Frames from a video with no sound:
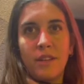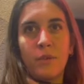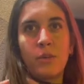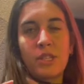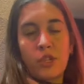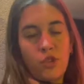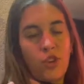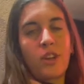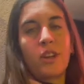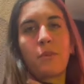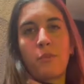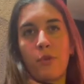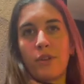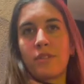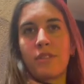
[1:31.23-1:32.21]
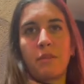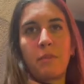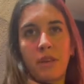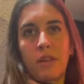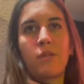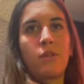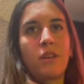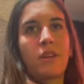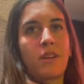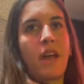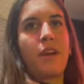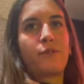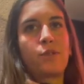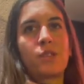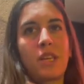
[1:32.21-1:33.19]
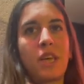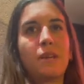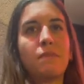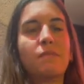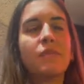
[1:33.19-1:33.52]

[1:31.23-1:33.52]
it was a turning point in my career, I have to say.